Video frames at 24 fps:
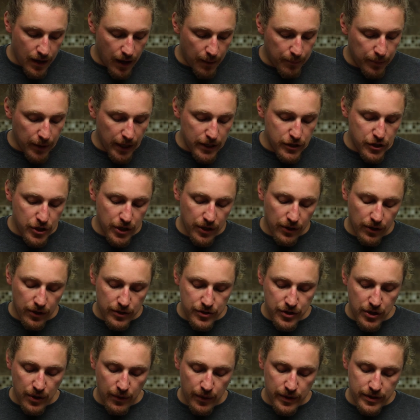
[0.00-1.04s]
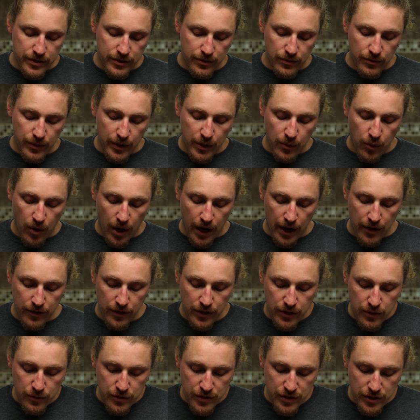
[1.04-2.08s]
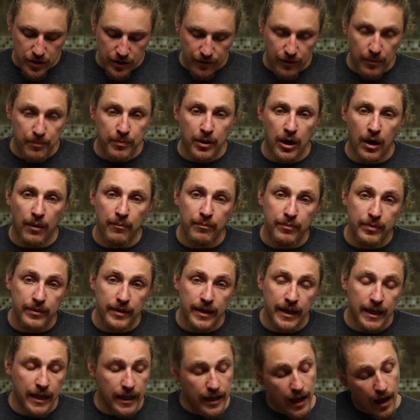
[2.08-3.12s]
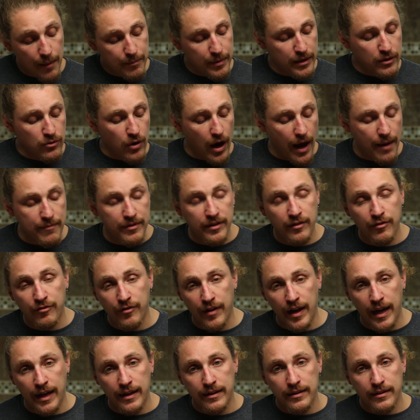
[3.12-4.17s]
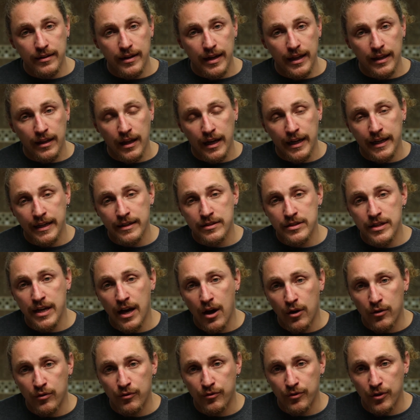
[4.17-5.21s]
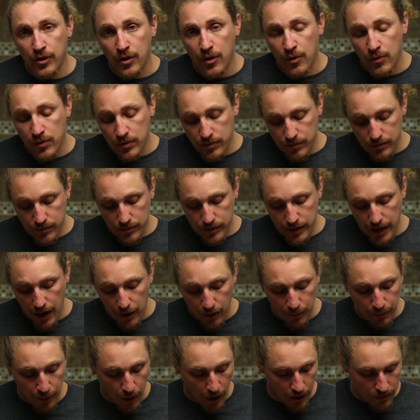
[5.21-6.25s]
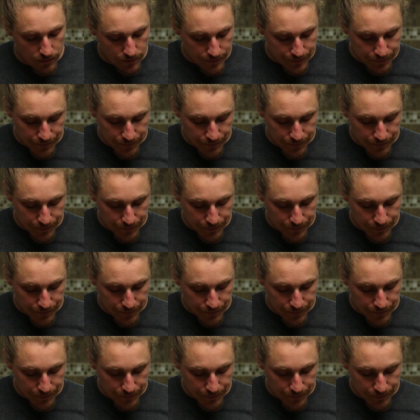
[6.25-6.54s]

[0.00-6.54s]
A plate chiller is going to require the usage of a pump. It cannot be gravity fed like its counterflow counterpart.